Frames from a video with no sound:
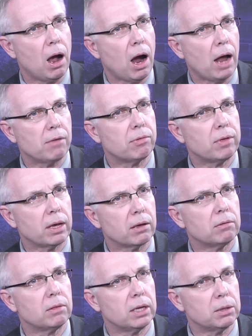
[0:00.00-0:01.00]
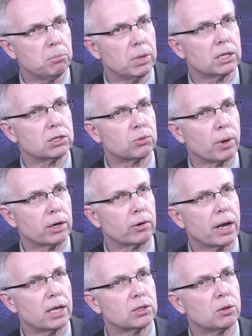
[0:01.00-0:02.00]
I think the administrator
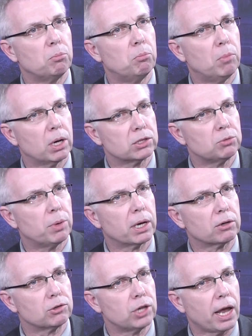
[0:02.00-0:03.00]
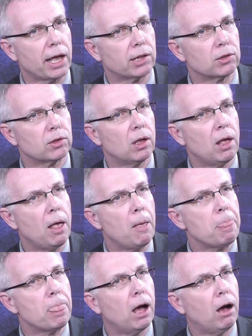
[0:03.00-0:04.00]
has a much better chance
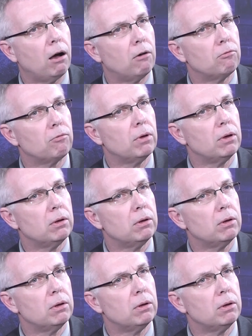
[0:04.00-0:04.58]
of